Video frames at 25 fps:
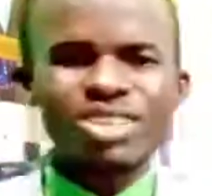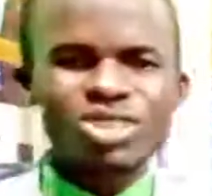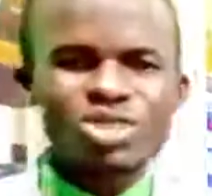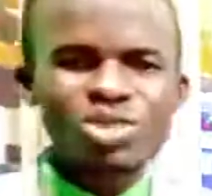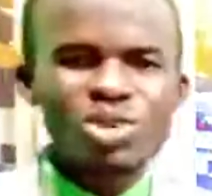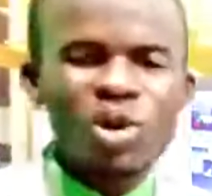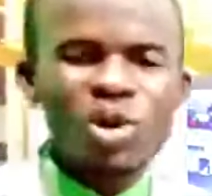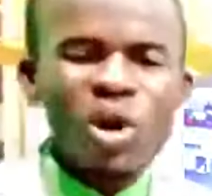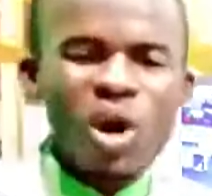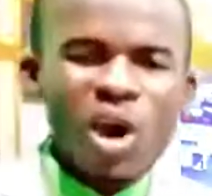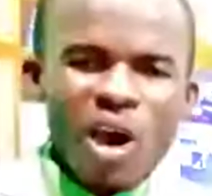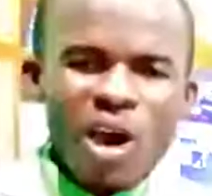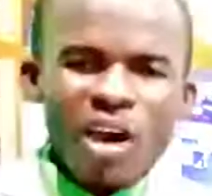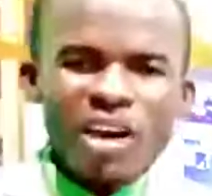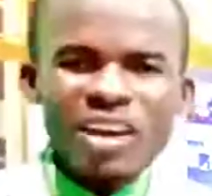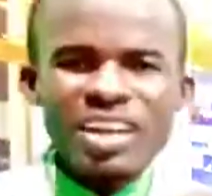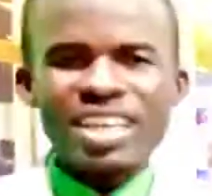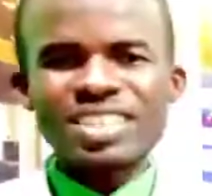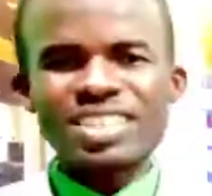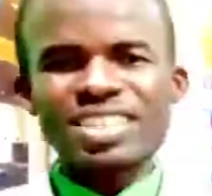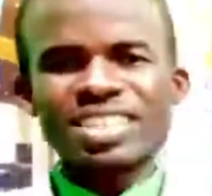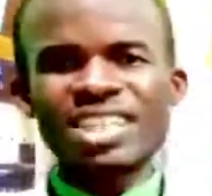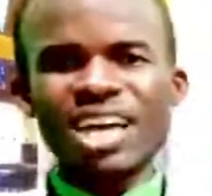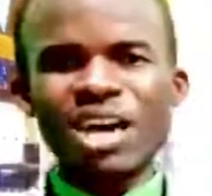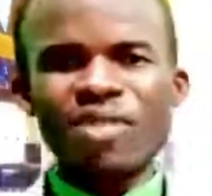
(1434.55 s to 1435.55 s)
So all
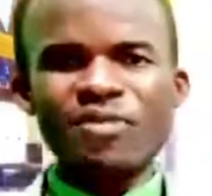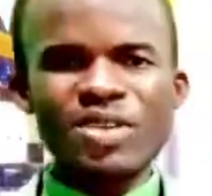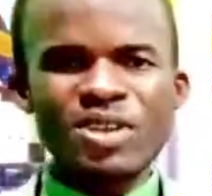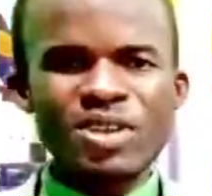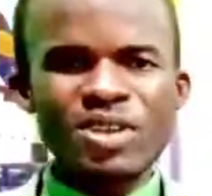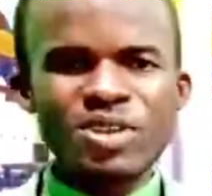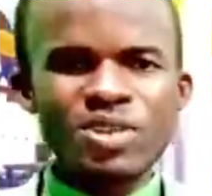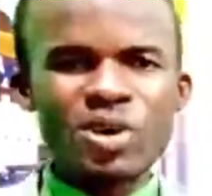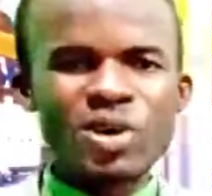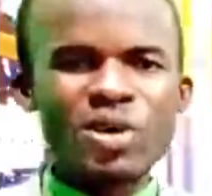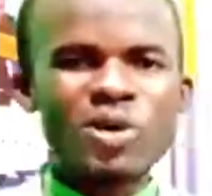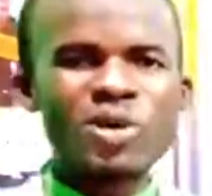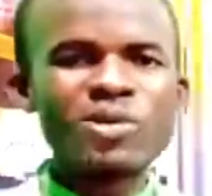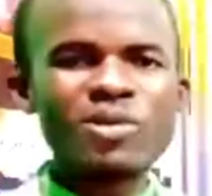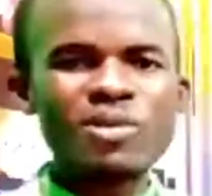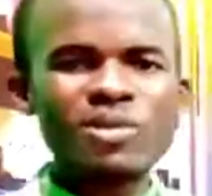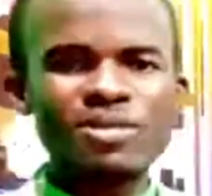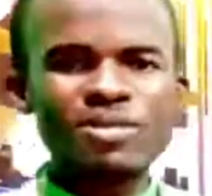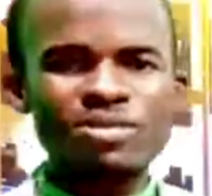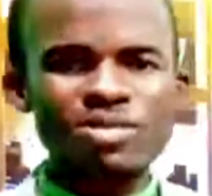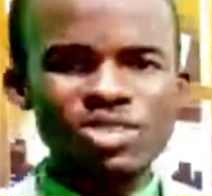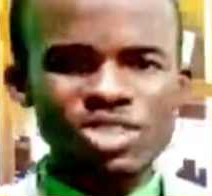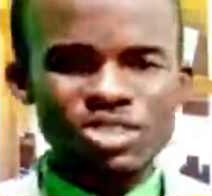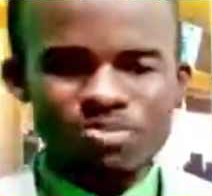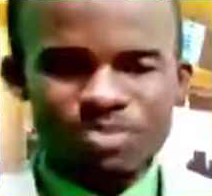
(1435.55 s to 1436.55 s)
this thing that we know
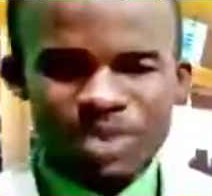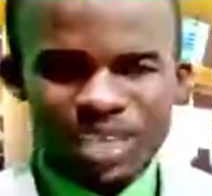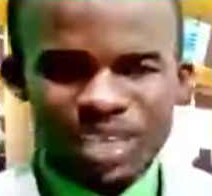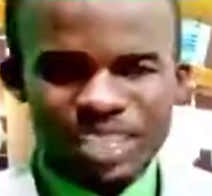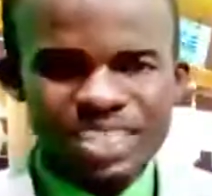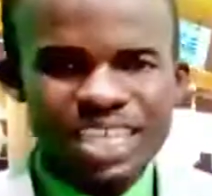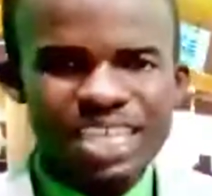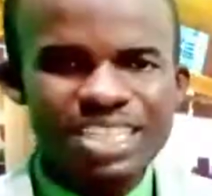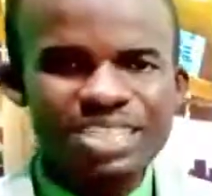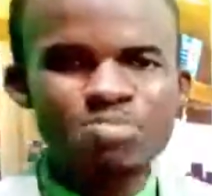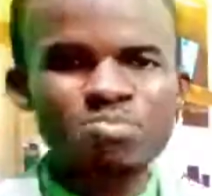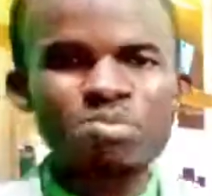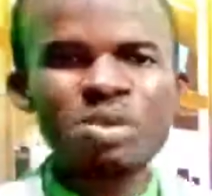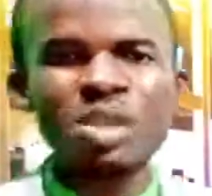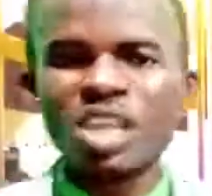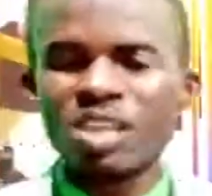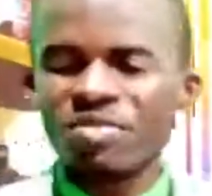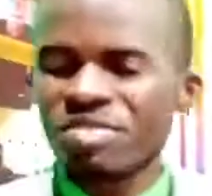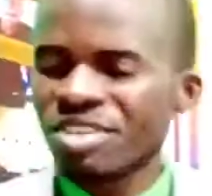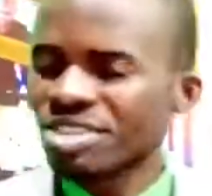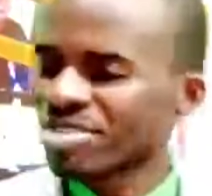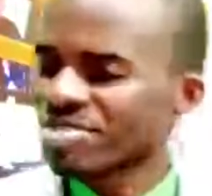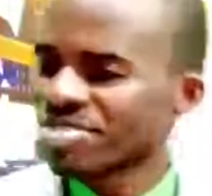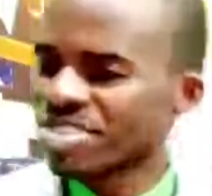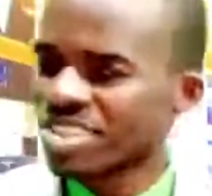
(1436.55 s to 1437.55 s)
makes us
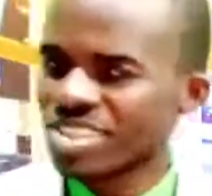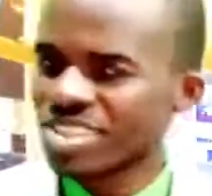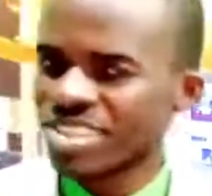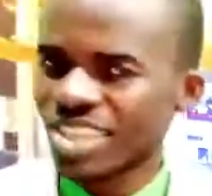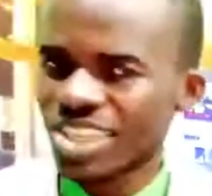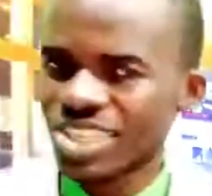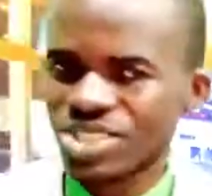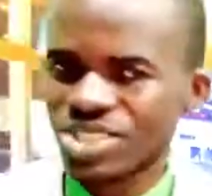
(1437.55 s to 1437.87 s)
believers of Jesus